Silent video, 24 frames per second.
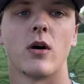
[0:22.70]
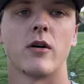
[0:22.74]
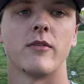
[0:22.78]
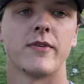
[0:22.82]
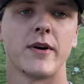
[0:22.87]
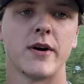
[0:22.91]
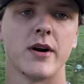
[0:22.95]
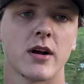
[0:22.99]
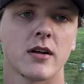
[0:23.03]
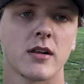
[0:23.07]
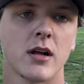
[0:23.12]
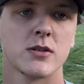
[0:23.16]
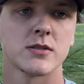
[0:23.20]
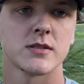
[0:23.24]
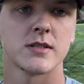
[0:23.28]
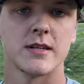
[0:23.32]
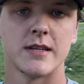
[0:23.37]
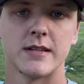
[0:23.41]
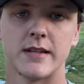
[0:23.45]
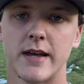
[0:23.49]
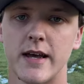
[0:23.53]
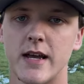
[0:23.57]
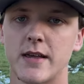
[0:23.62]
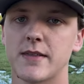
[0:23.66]
are very close to
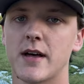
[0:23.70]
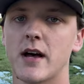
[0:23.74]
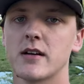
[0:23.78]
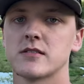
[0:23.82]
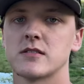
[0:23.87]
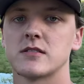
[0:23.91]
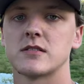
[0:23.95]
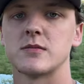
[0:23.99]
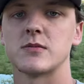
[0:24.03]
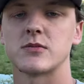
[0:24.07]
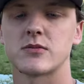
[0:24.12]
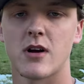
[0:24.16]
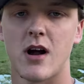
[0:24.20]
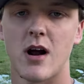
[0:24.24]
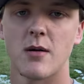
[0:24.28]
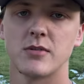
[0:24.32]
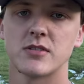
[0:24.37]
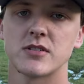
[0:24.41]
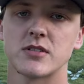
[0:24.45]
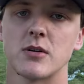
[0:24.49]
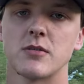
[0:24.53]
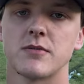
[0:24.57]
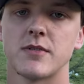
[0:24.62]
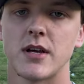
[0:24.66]
hitting 8,000
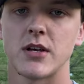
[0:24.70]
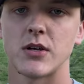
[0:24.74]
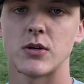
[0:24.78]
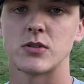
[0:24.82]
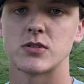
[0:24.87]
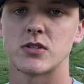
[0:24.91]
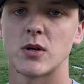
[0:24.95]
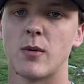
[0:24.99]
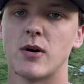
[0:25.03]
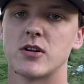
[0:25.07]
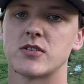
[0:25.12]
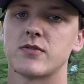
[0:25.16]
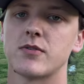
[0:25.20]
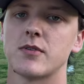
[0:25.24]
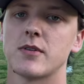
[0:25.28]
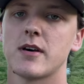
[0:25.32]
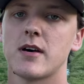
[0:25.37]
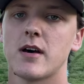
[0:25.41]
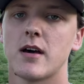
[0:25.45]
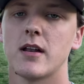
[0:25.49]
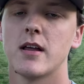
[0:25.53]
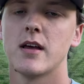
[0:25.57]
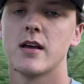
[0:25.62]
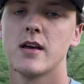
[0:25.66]
subscribers, so thank you so much for
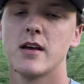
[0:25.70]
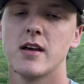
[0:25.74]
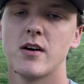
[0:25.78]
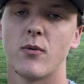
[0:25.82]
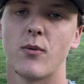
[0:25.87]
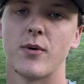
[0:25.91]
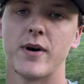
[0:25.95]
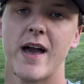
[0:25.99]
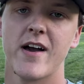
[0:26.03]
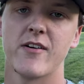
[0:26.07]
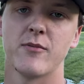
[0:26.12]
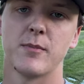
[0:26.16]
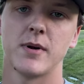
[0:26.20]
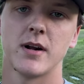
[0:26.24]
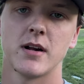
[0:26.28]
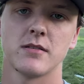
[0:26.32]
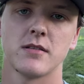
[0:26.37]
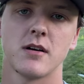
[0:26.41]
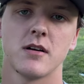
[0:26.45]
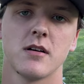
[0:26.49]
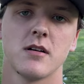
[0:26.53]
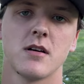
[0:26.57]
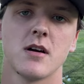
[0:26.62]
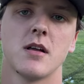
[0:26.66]
that. If we haven't made
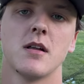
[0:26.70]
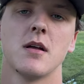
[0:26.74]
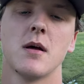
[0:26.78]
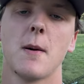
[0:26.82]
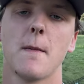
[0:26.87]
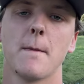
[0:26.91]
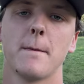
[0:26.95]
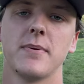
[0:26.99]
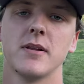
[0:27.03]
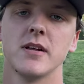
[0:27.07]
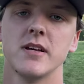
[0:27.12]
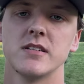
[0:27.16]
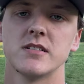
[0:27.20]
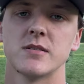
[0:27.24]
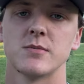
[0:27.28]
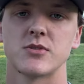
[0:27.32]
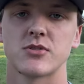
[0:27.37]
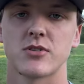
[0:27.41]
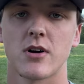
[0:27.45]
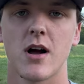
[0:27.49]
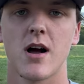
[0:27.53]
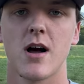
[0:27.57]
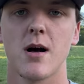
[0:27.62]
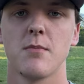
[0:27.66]
it there yet, Please
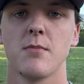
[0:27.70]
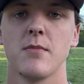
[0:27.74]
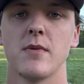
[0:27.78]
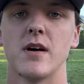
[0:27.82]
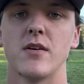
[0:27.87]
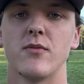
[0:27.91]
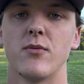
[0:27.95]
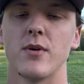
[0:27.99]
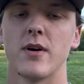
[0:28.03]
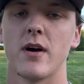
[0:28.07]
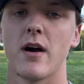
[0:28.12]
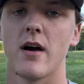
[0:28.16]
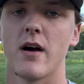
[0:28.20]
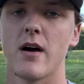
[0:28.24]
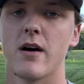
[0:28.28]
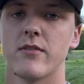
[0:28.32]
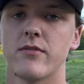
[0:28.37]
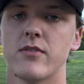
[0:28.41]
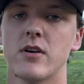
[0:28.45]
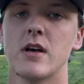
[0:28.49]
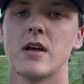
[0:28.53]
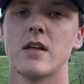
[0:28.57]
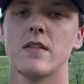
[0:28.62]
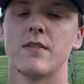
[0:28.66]
subscribe. If we
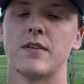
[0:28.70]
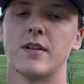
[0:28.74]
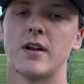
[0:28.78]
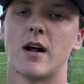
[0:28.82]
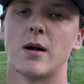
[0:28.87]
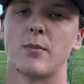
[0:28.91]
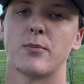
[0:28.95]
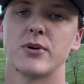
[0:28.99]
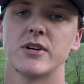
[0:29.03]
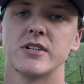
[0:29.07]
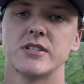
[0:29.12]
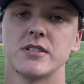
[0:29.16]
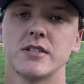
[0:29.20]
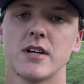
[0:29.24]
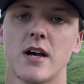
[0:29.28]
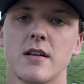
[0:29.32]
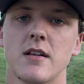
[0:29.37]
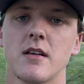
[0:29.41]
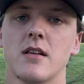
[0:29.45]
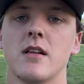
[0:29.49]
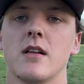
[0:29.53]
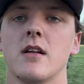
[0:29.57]
have, then I appreciate it.